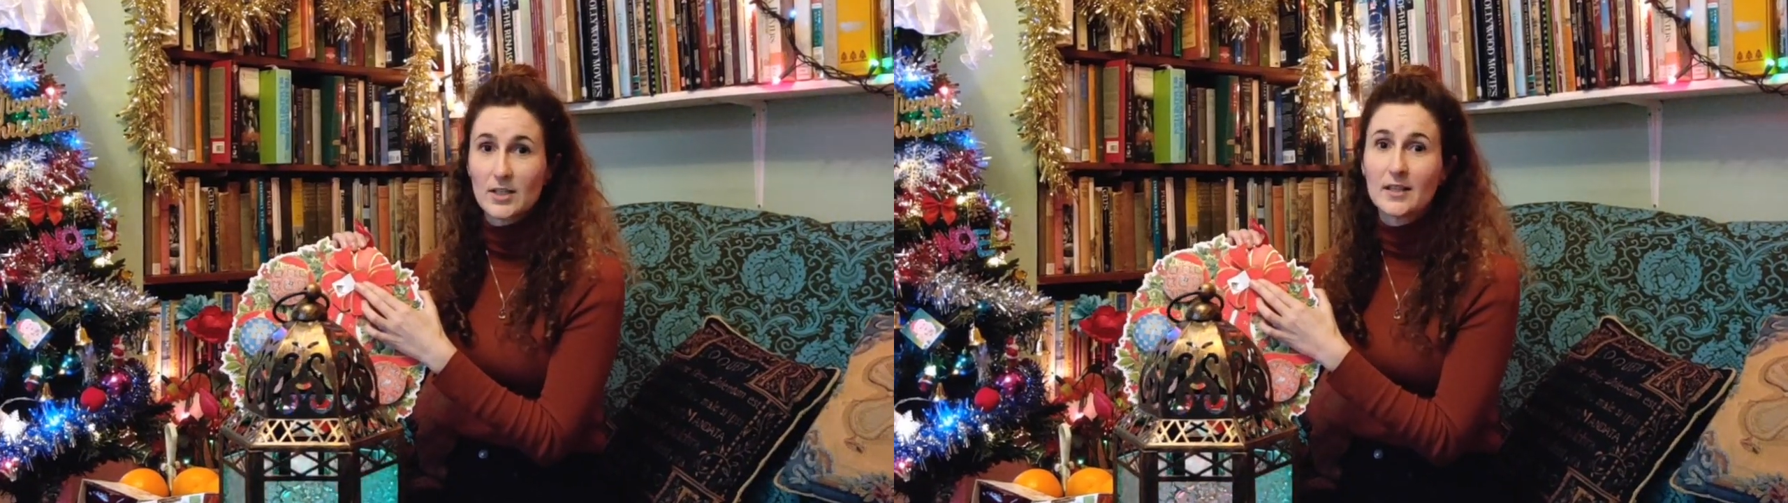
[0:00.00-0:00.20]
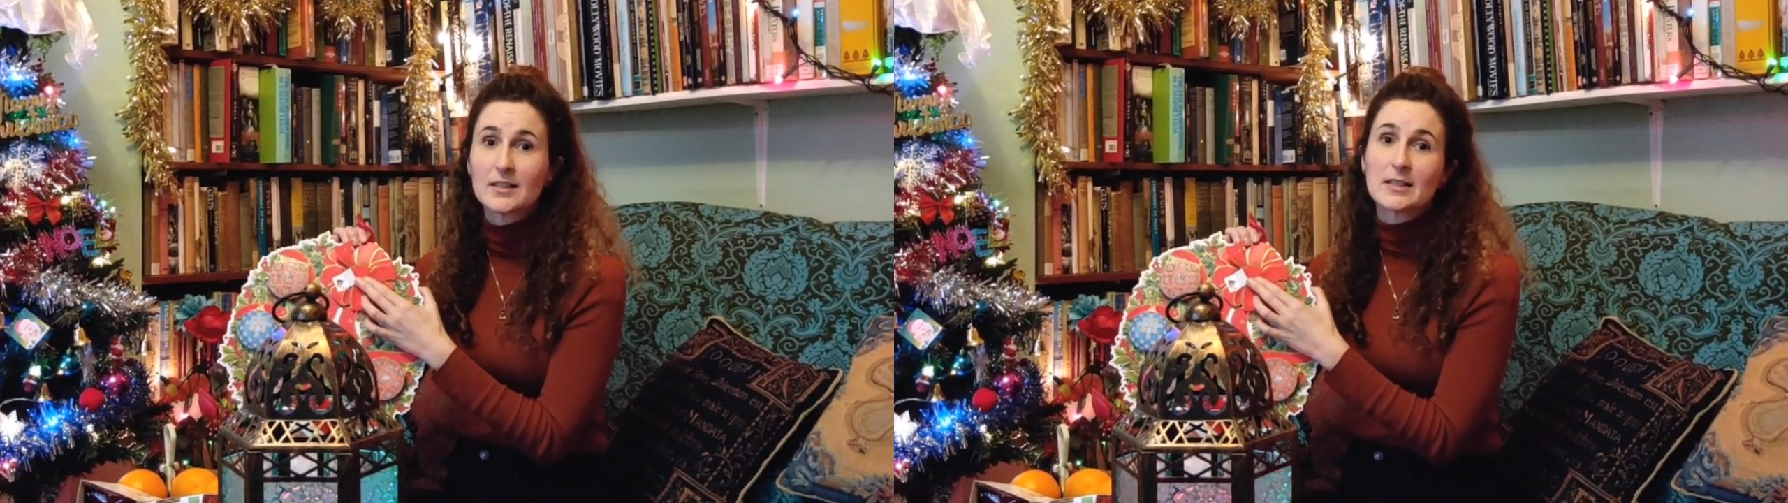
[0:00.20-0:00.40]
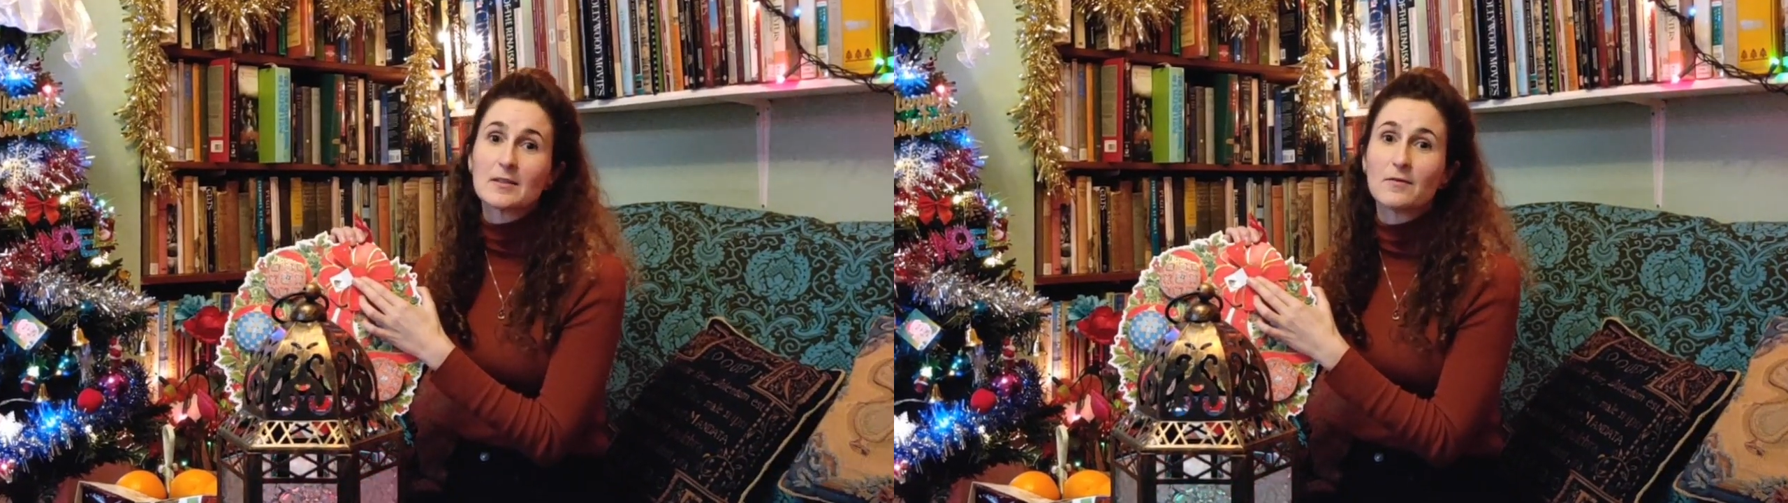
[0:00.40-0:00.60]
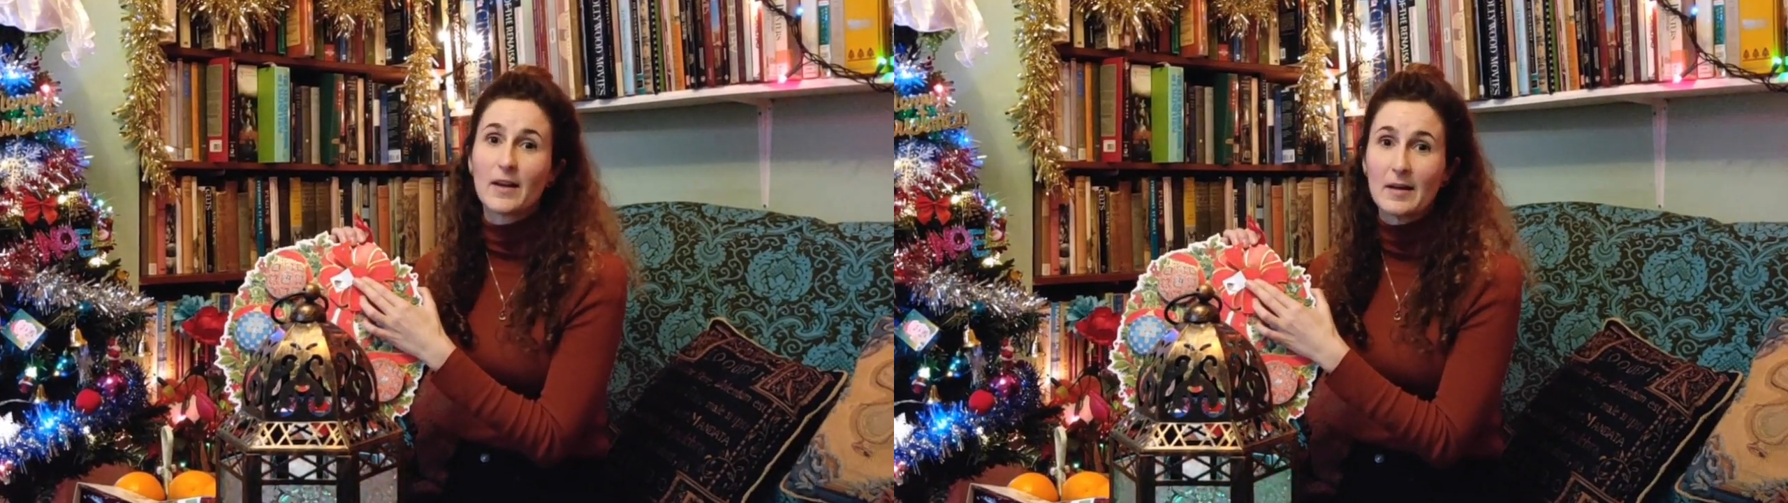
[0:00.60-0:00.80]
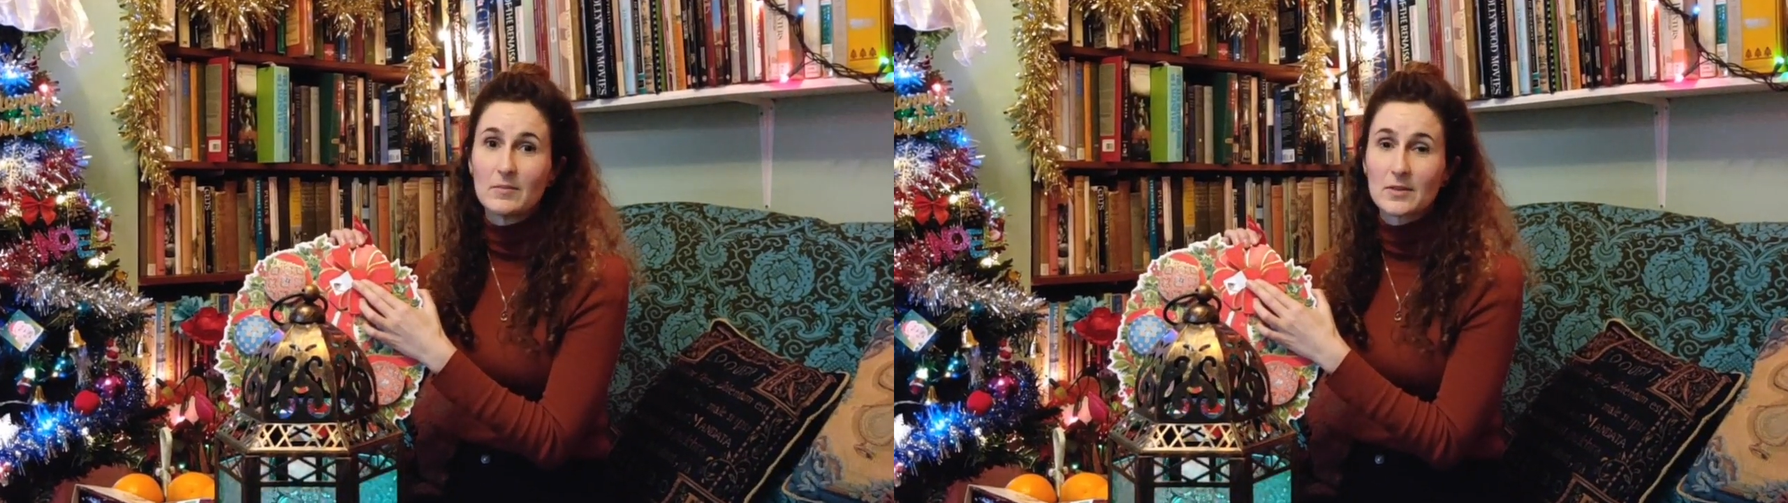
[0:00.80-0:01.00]
just as the
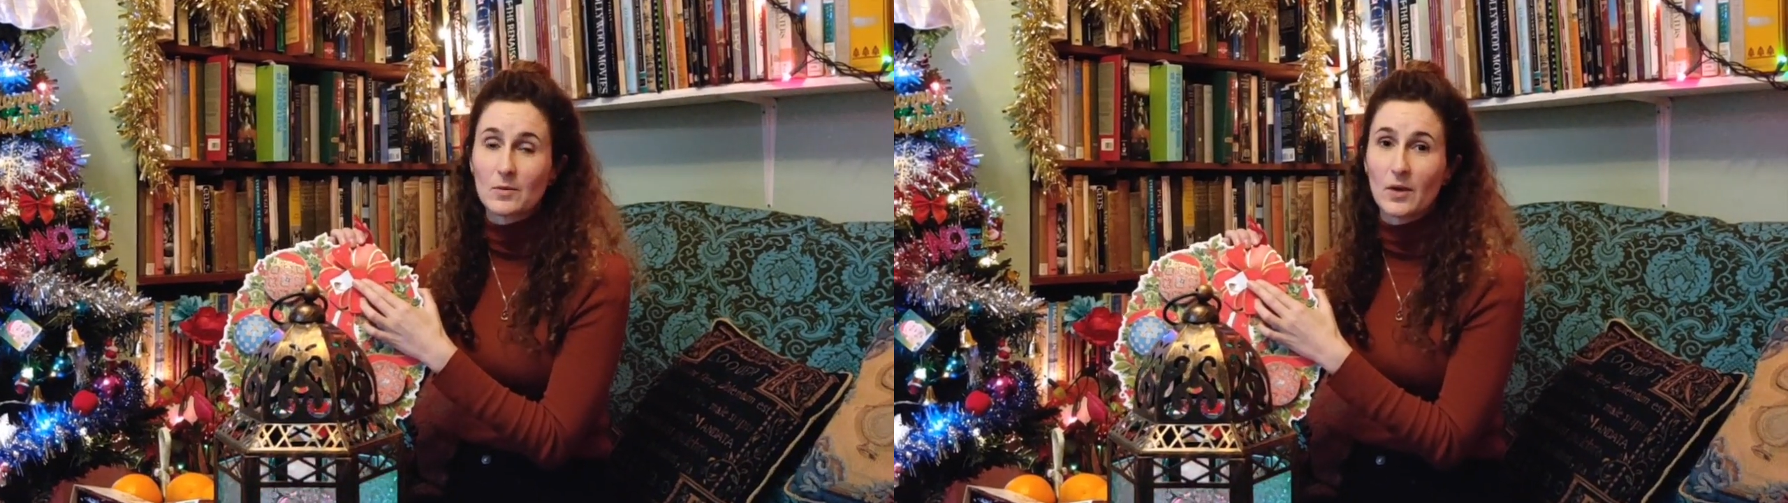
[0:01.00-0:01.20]
flames